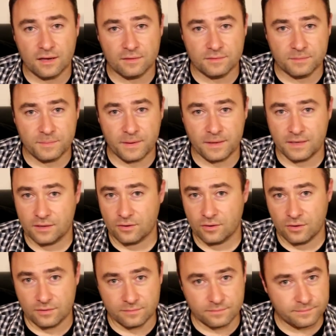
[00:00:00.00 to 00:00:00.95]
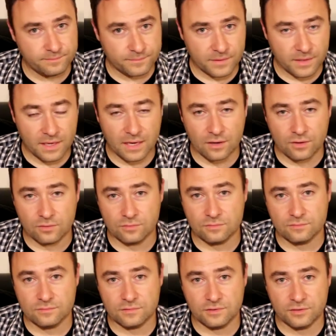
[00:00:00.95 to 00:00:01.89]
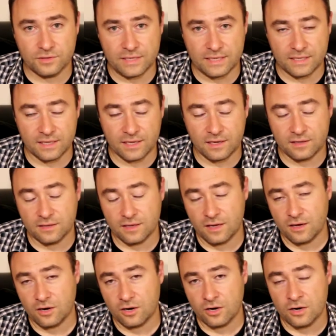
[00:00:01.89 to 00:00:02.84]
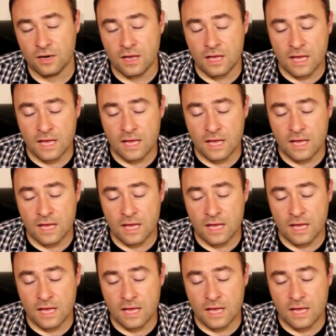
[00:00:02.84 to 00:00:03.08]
depending on how greedy they are.